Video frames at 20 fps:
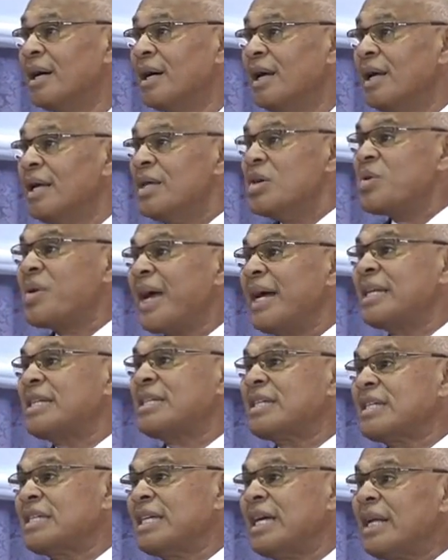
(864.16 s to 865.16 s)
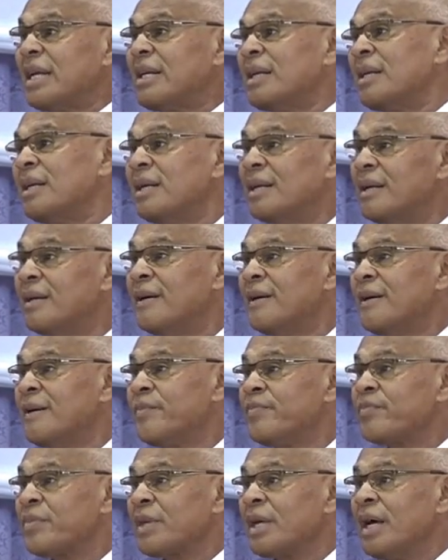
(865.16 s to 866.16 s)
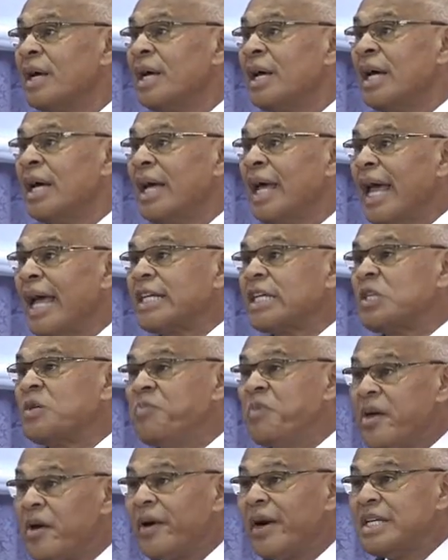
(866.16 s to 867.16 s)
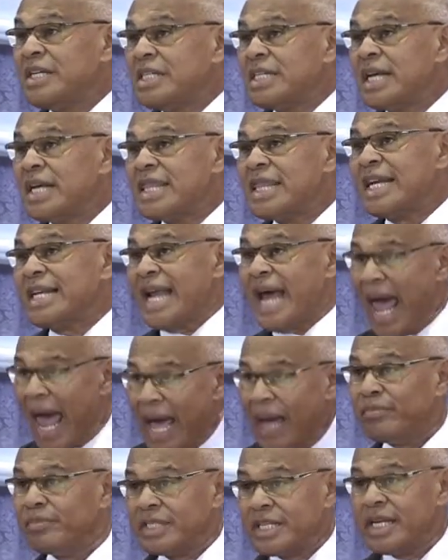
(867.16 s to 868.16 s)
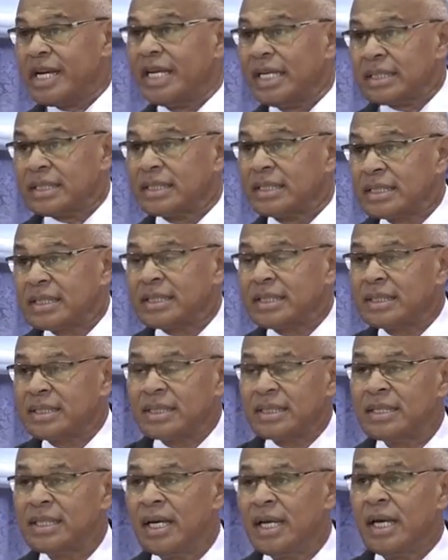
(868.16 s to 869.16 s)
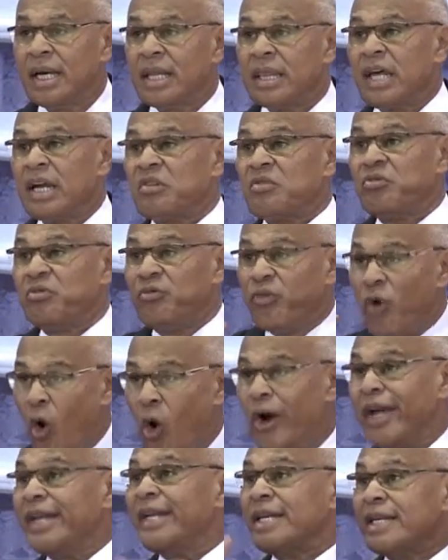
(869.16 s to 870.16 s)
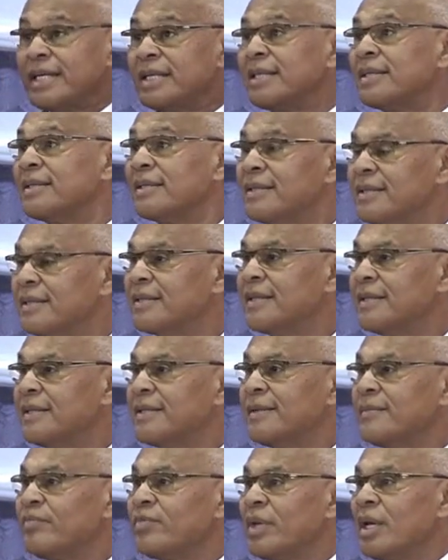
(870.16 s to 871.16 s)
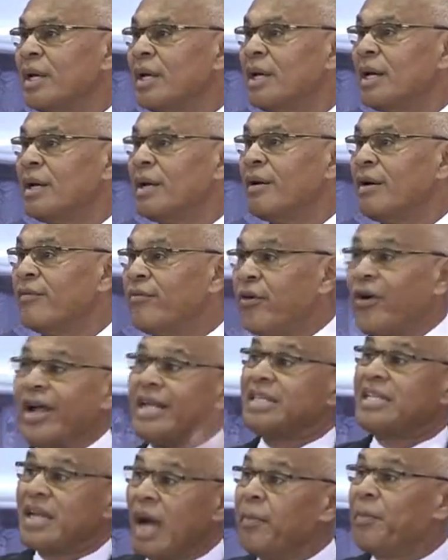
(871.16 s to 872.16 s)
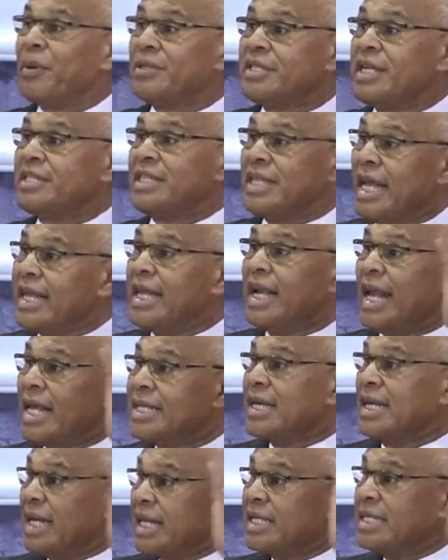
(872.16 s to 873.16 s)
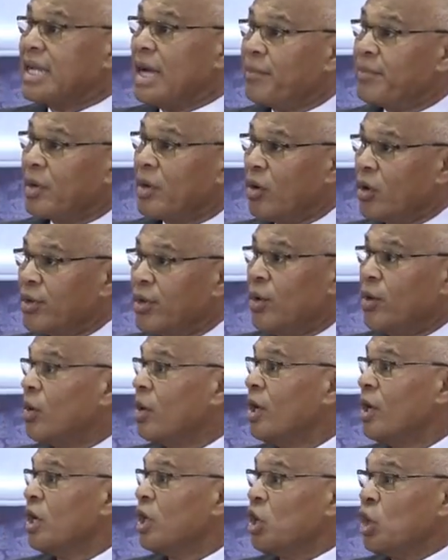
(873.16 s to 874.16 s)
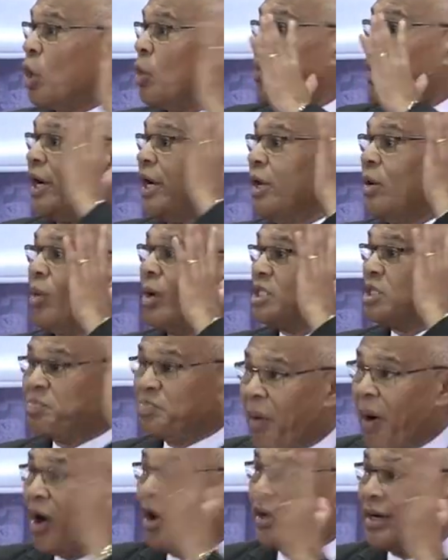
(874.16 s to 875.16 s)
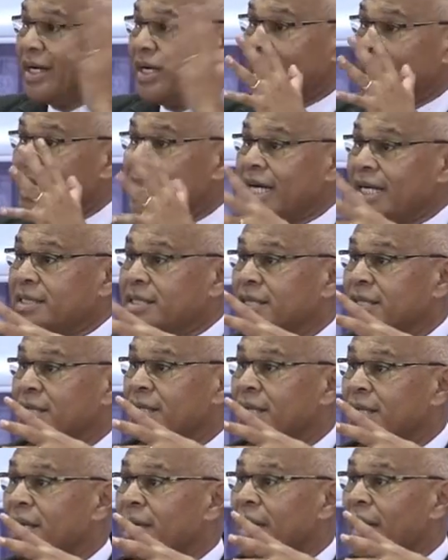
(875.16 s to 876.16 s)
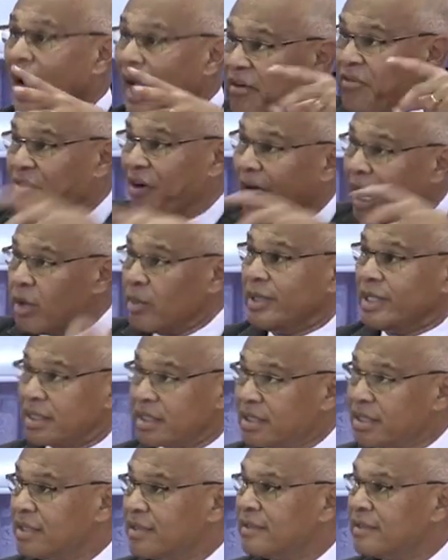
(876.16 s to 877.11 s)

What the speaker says: You can still experiencing that emptiness, that void. For example, just take it as an example, although nobody was born in that environment.